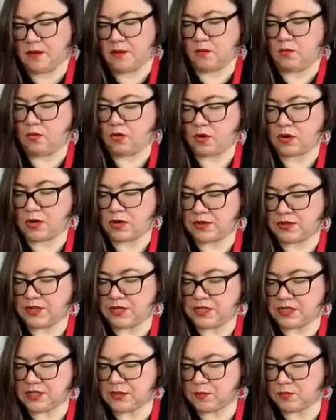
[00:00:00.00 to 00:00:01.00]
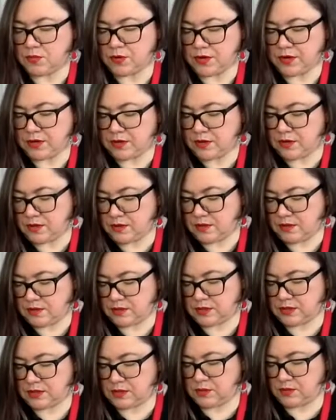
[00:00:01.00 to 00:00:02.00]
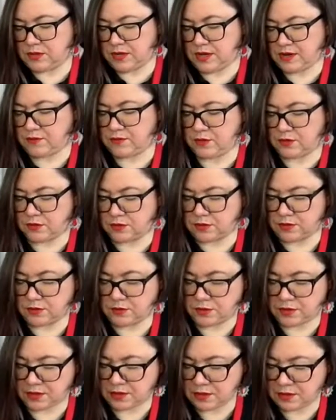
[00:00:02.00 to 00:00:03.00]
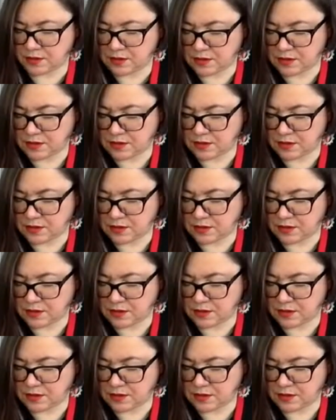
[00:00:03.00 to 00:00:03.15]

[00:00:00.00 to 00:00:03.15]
work on that spread soon after gluing.